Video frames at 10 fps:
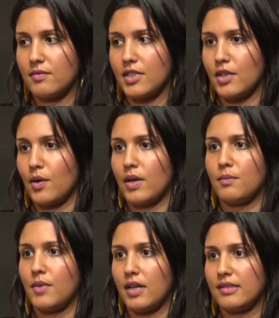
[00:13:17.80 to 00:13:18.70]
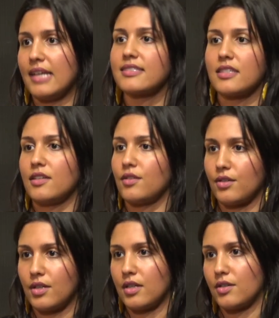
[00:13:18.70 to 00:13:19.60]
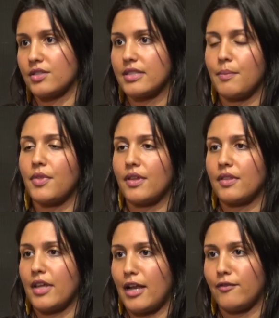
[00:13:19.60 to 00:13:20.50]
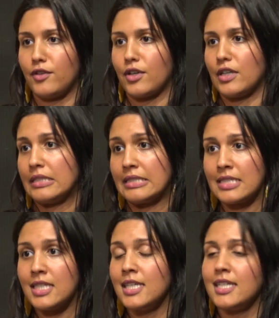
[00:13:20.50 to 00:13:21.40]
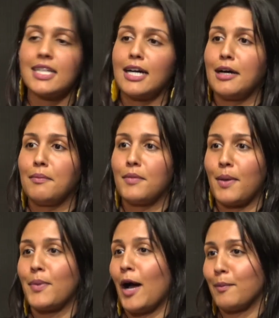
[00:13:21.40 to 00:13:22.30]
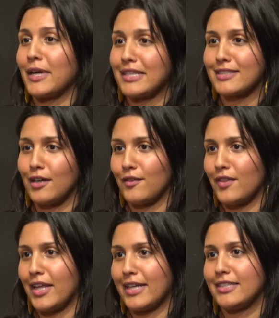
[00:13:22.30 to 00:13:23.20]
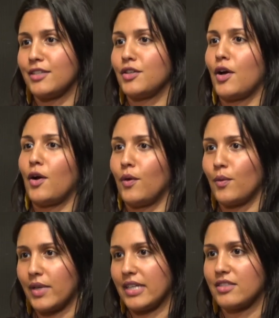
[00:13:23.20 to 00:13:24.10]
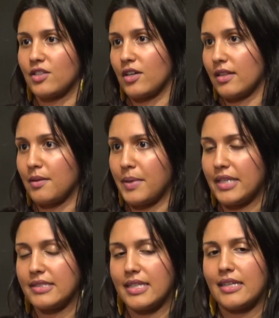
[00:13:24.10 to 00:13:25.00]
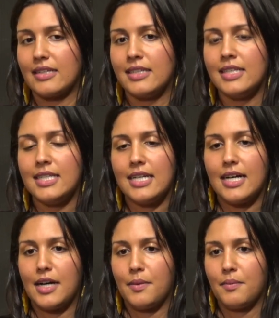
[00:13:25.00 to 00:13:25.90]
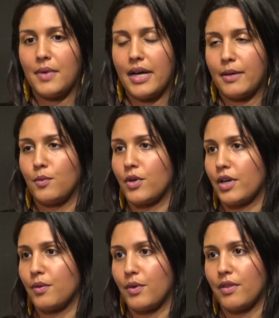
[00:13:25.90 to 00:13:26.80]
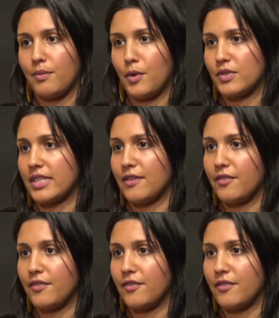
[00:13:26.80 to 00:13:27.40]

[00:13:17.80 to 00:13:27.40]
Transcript: you know, a, a lesson or, or, something that I've learned um, about myself that I didn't know when I started the painting. Um, I work with mostly